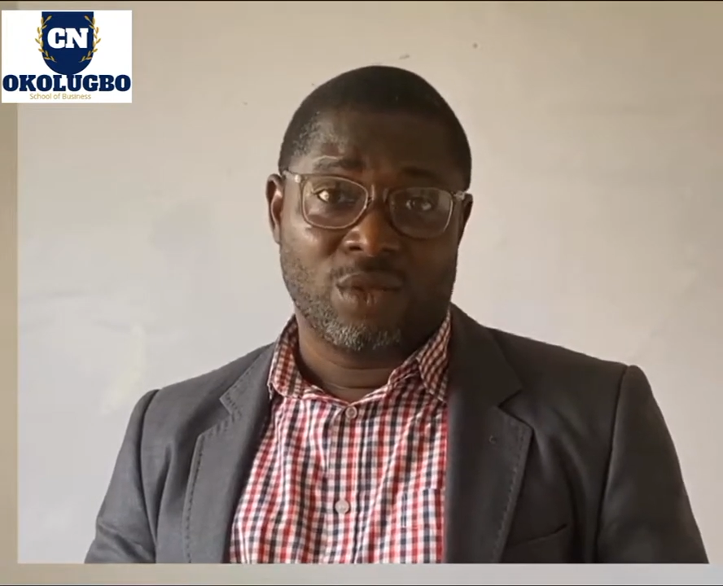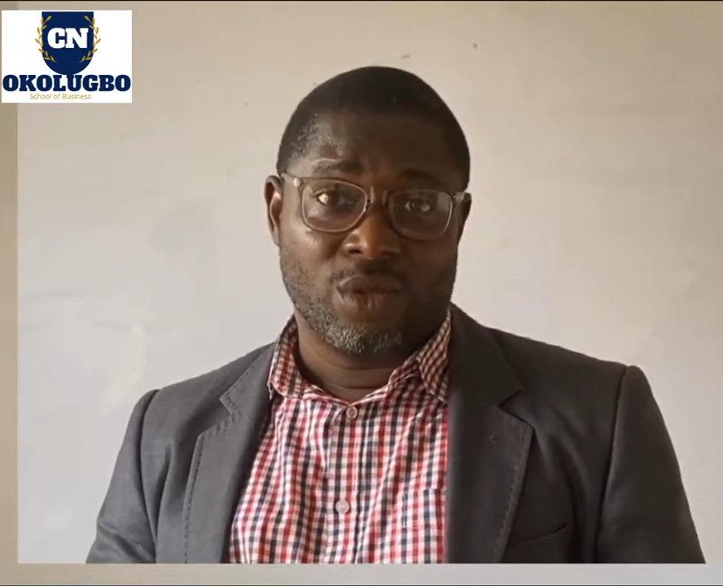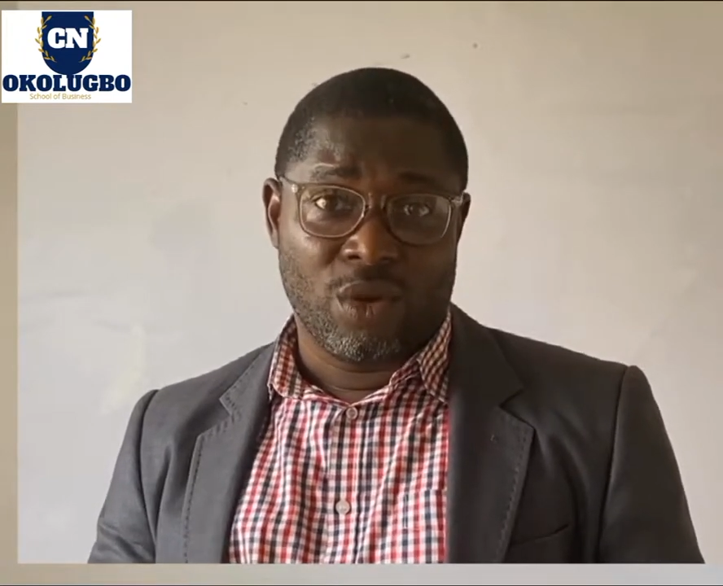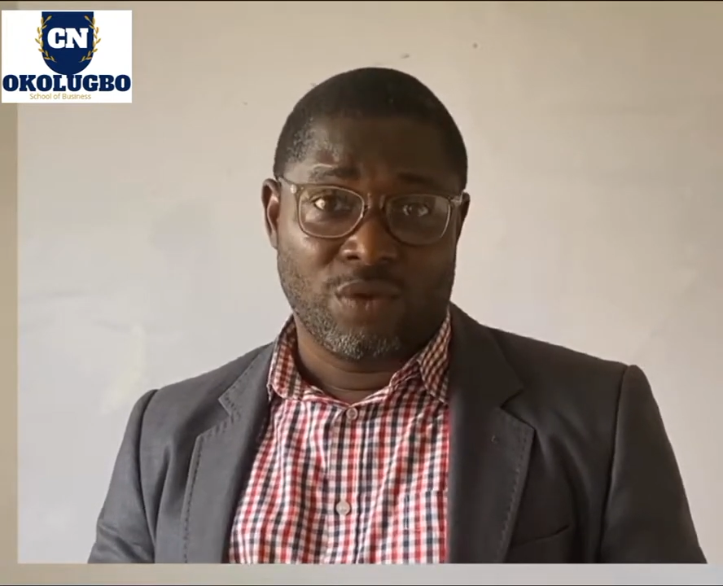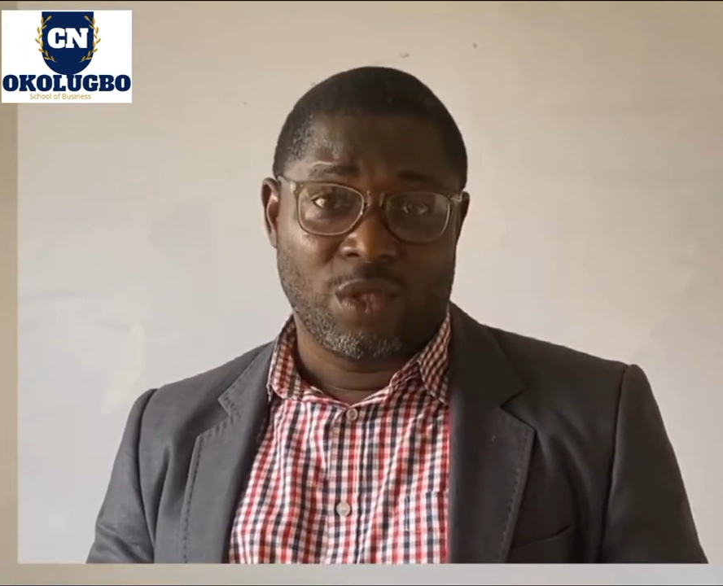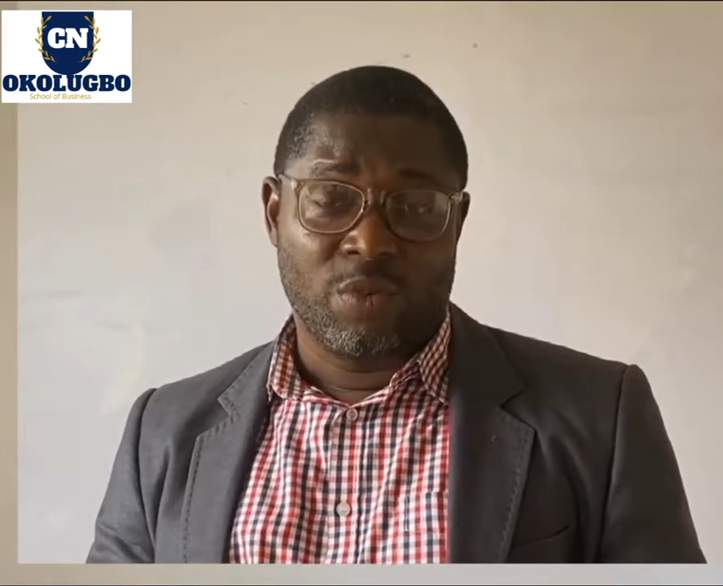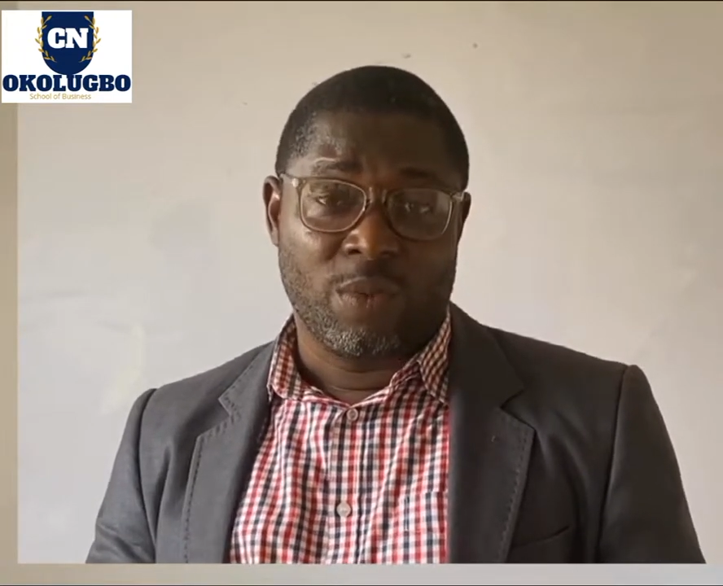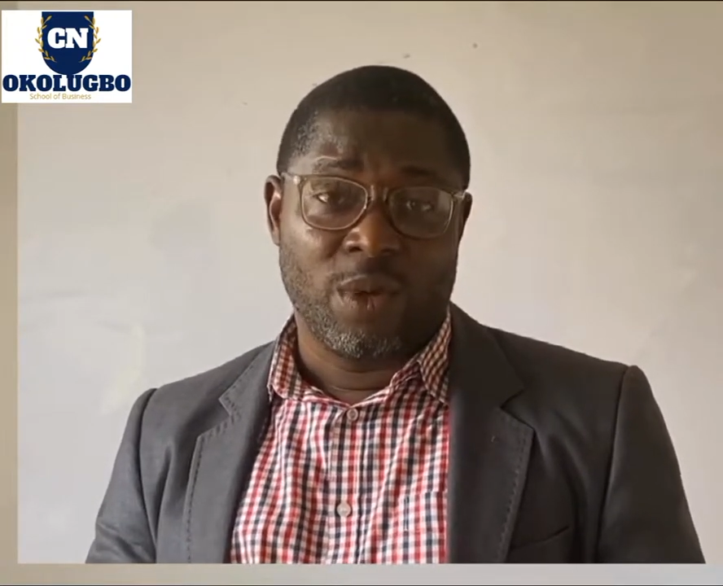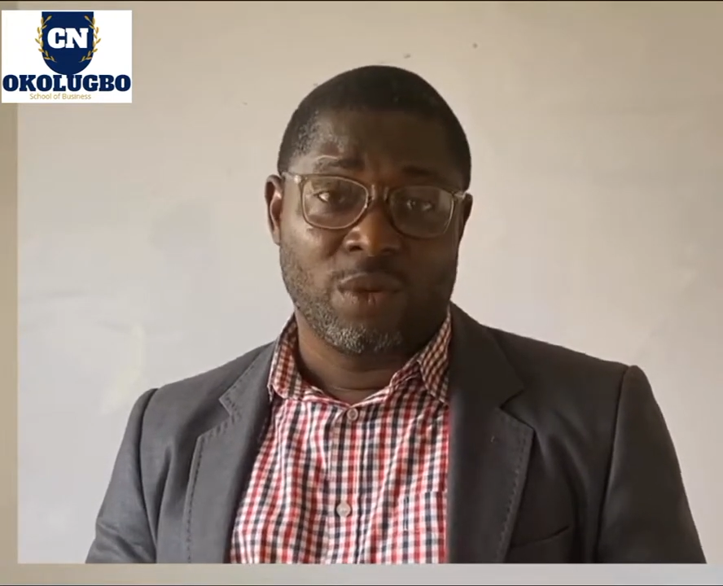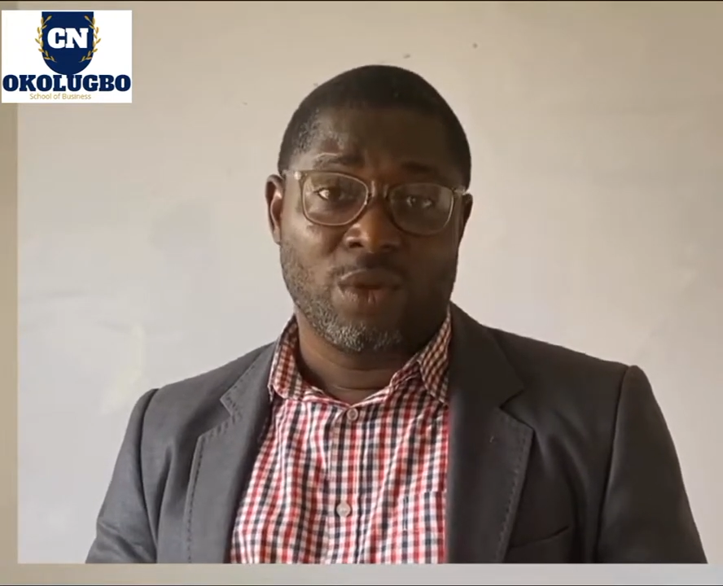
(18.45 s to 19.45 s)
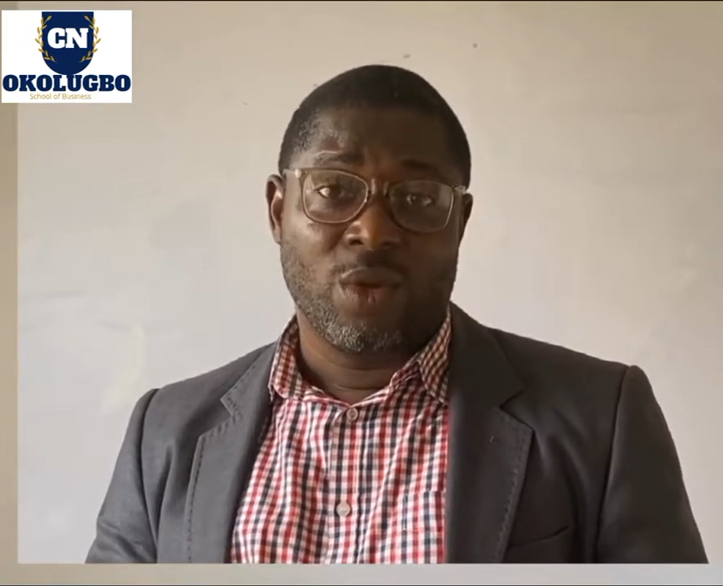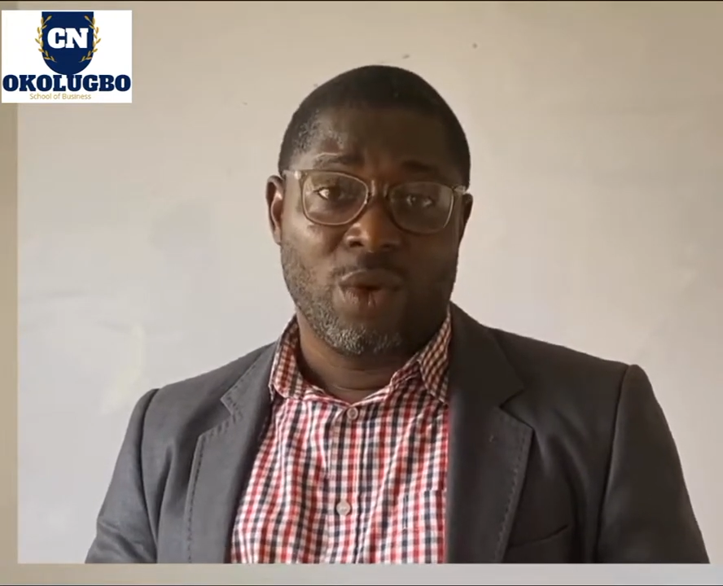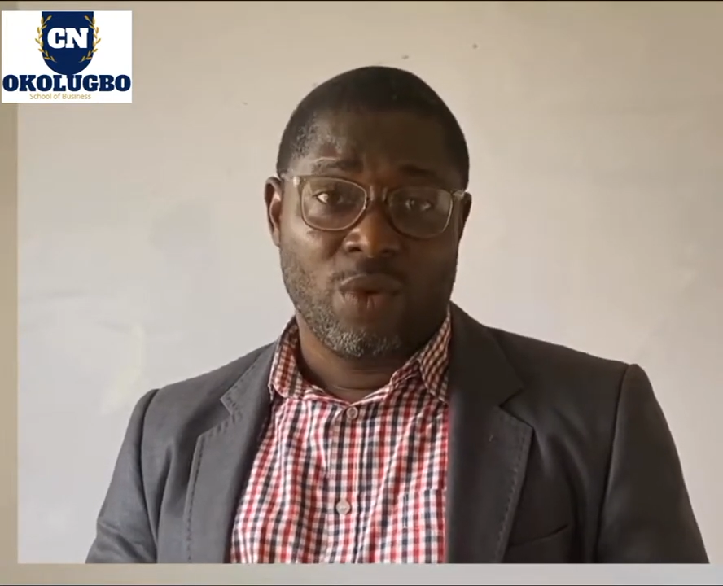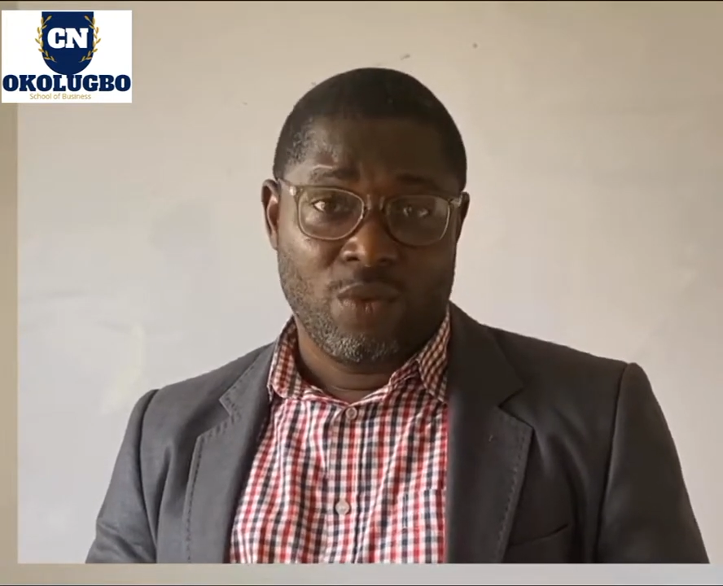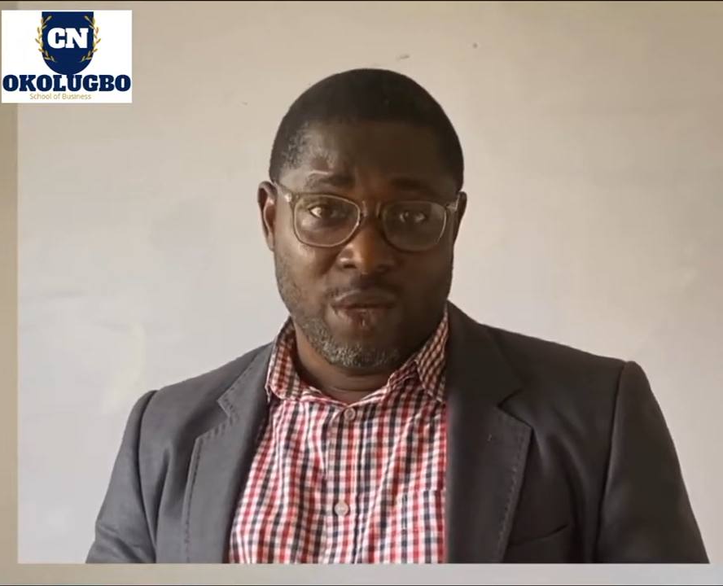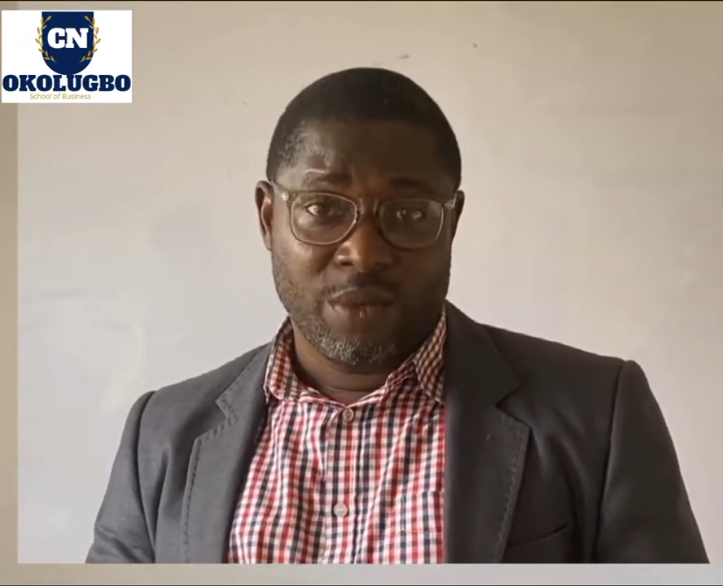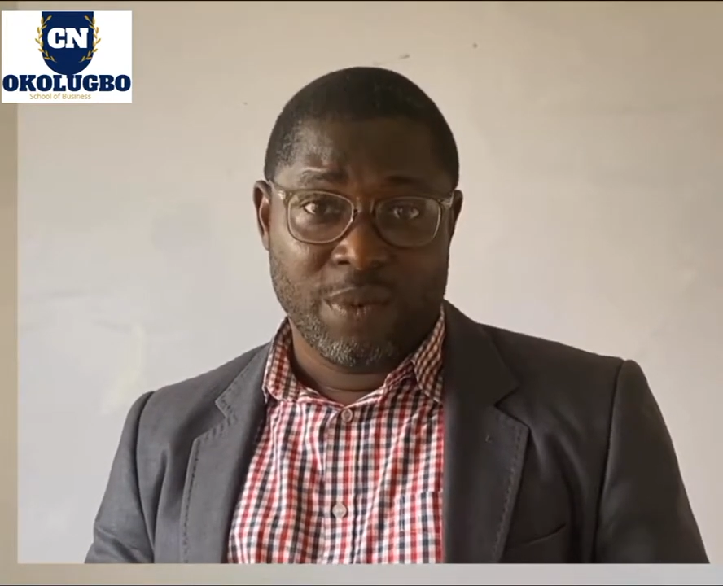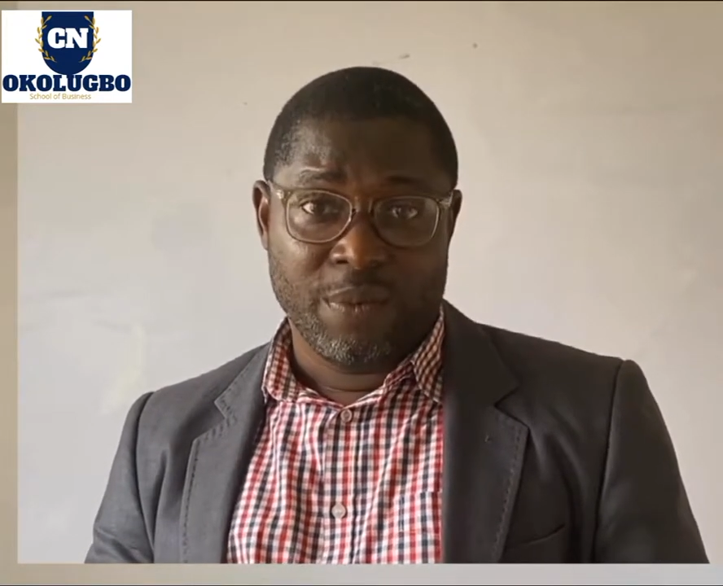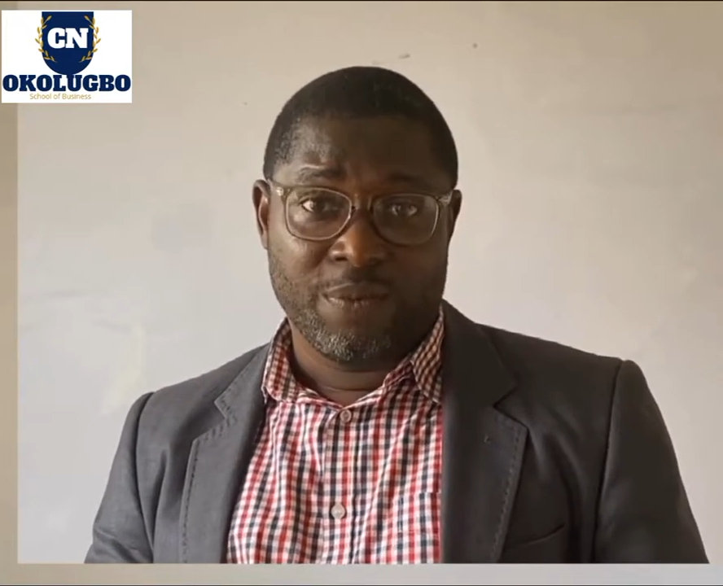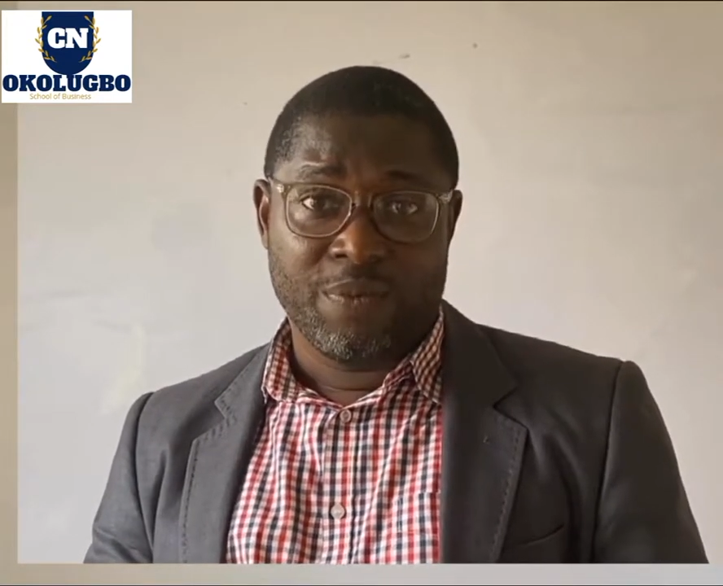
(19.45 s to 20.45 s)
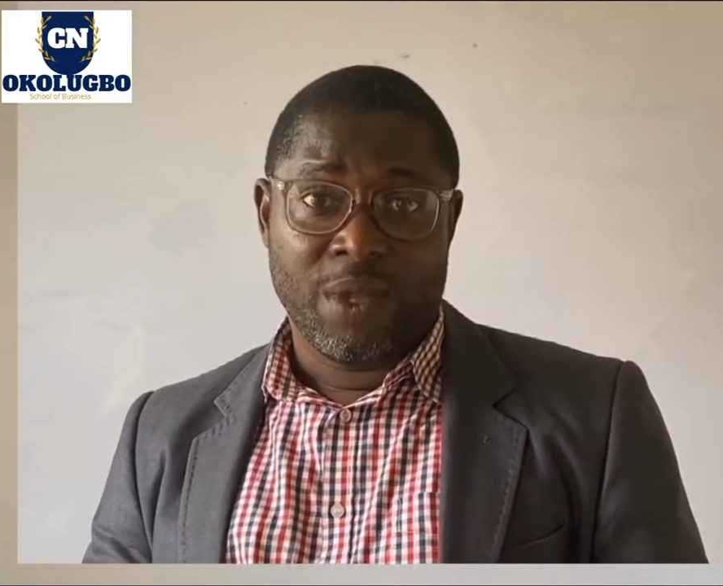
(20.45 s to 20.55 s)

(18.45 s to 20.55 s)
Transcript: to solve these problems with me.